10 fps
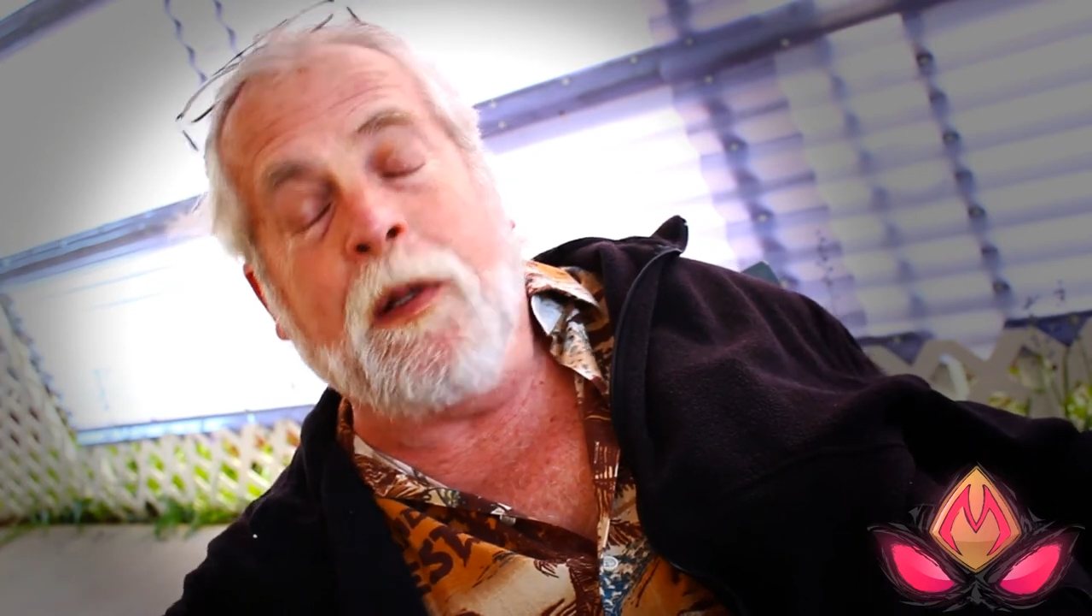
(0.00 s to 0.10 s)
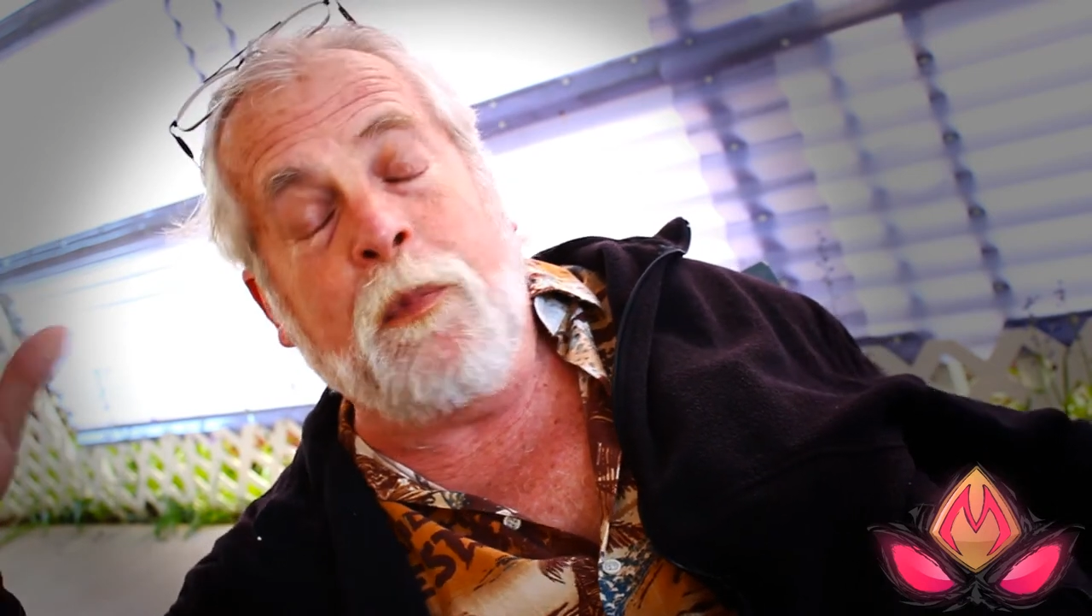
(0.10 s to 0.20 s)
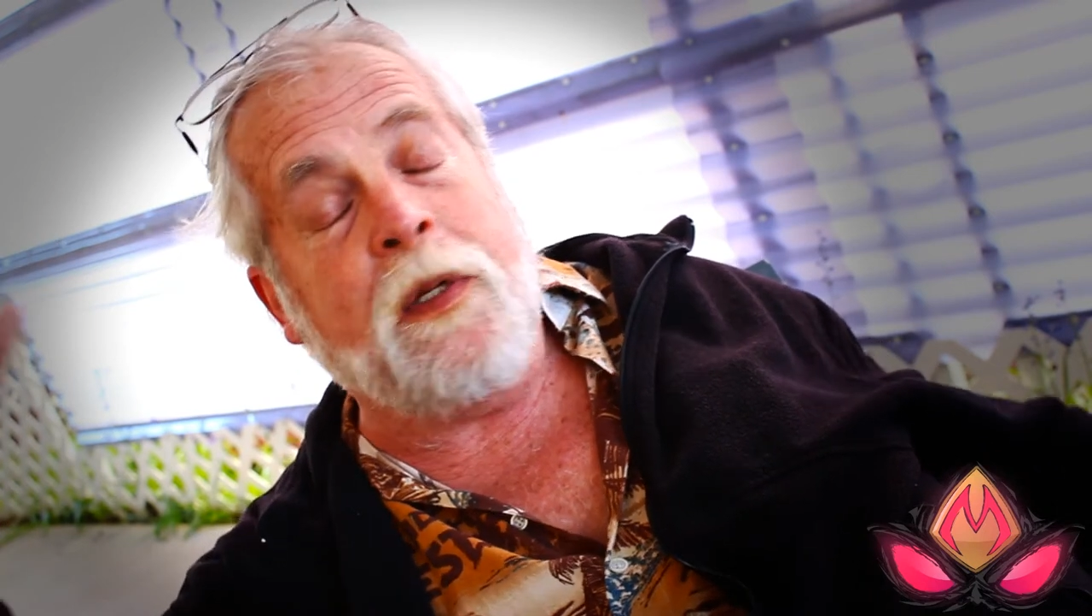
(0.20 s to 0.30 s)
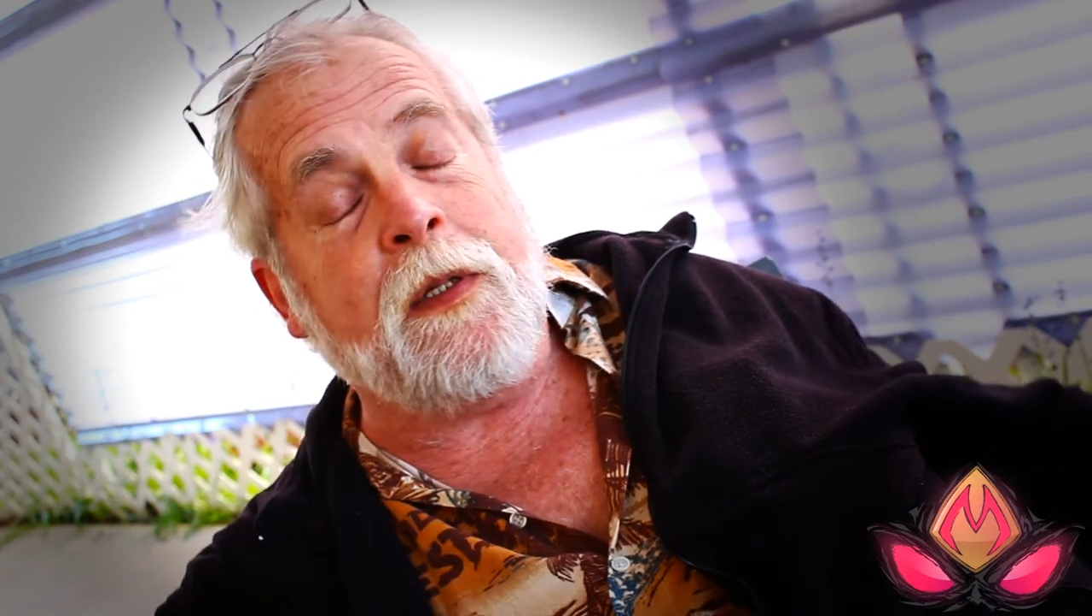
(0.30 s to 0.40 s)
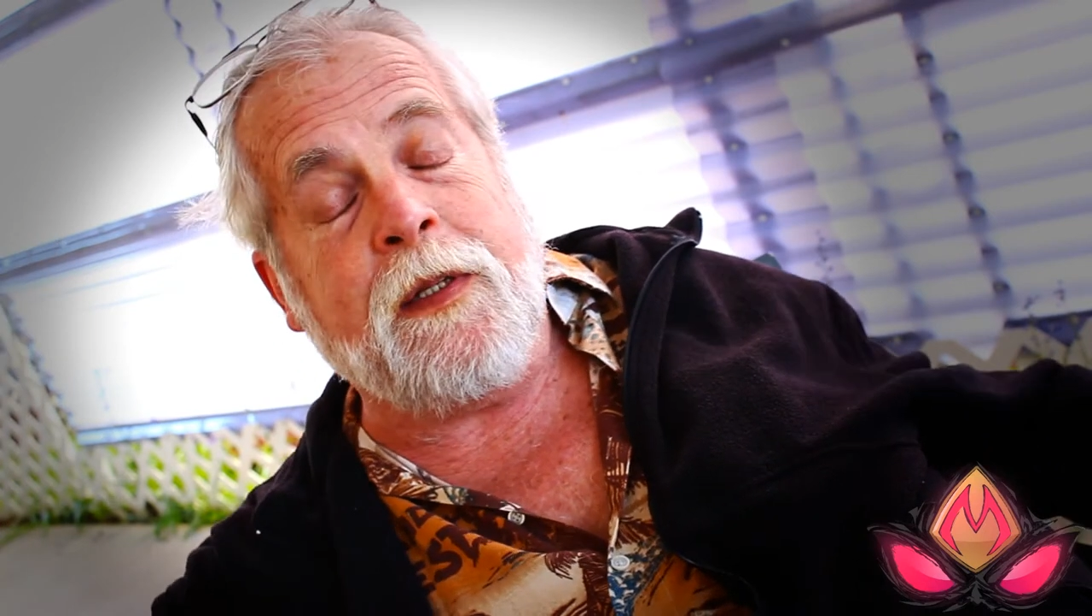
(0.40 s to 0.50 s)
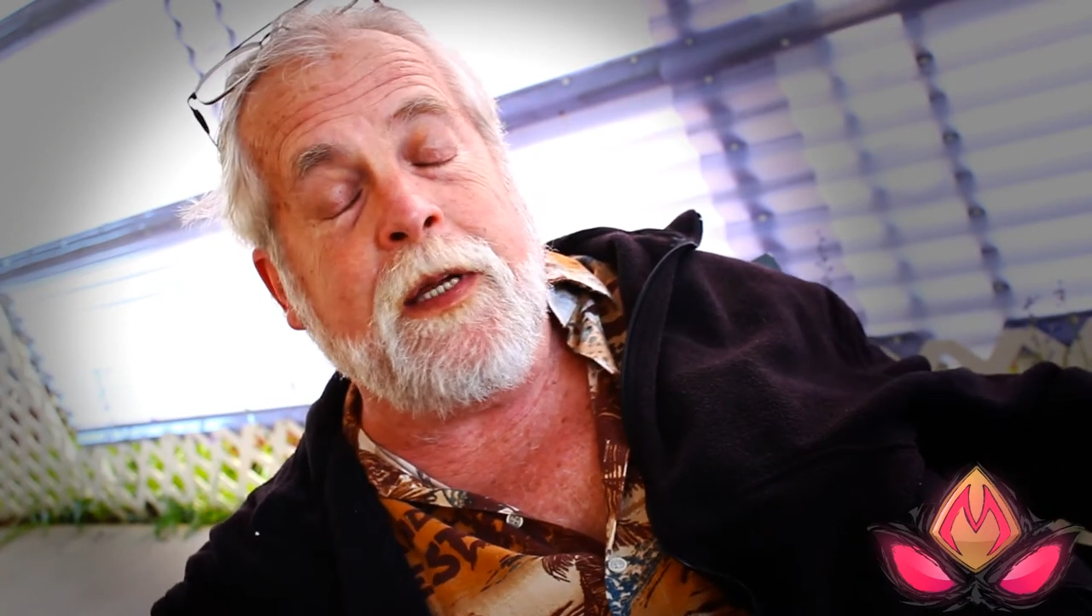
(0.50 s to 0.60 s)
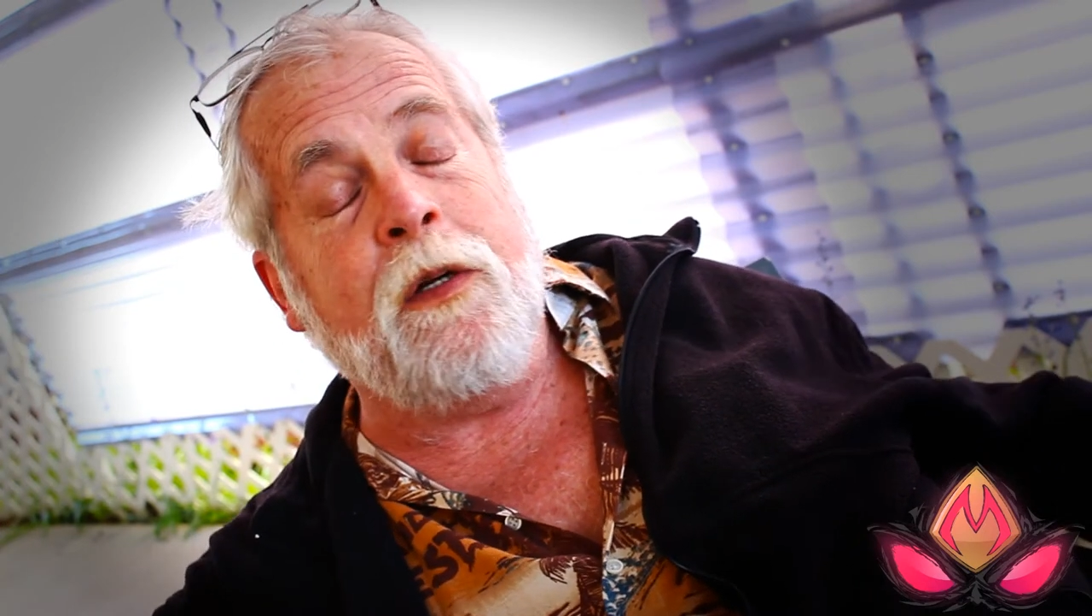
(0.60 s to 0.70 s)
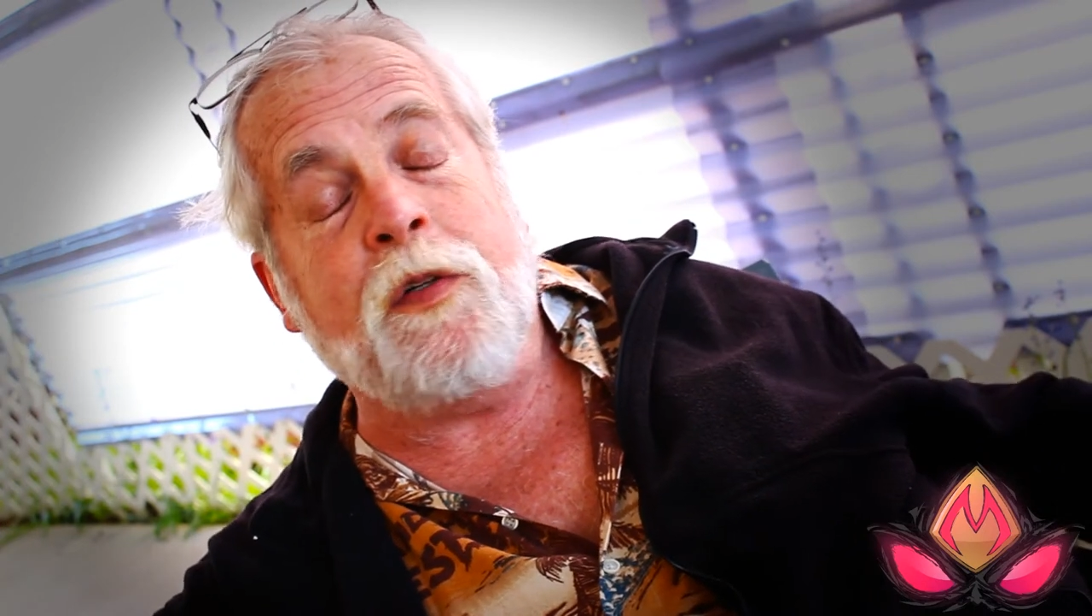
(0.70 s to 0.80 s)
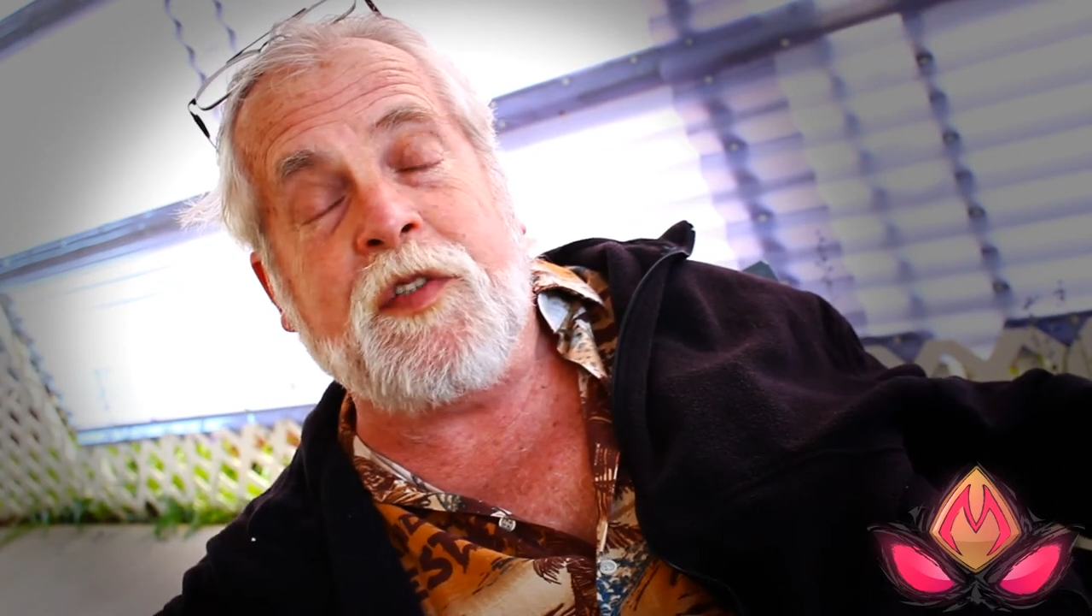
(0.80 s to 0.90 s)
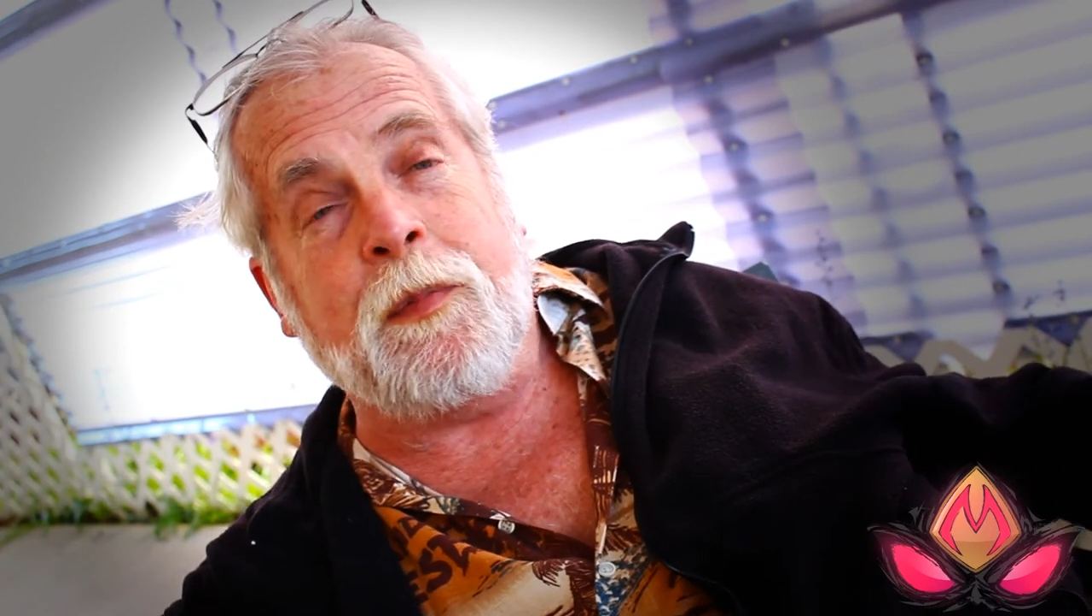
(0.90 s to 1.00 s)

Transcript: And the, the theaters